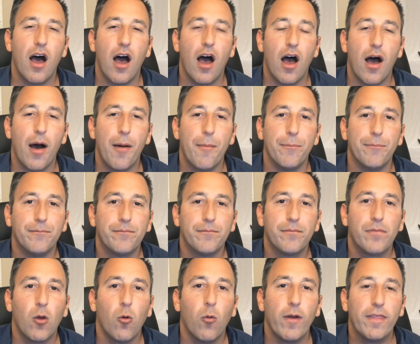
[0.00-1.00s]
Um,
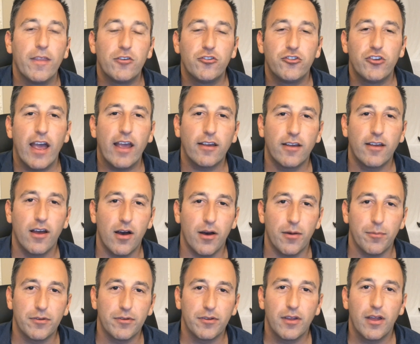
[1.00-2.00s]
when the check
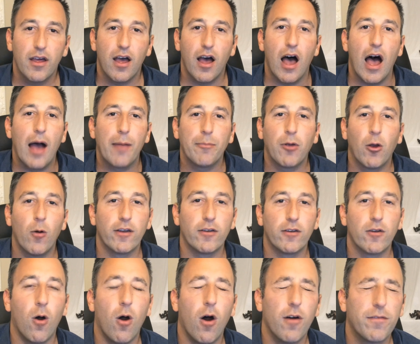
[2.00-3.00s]
comes, I'm
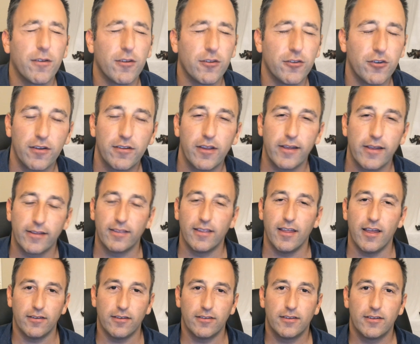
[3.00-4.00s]
going to offer just like
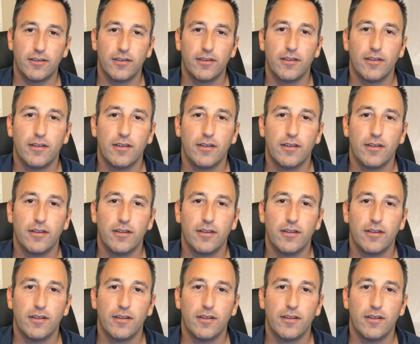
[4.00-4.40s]
this.